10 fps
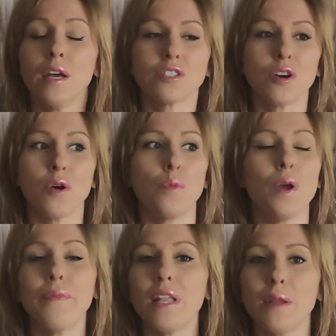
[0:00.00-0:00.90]
So
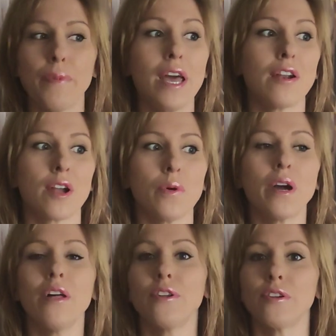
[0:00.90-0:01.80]
women and men are going
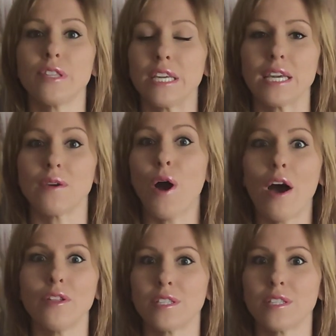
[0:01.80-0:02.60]
on there thinking, wow,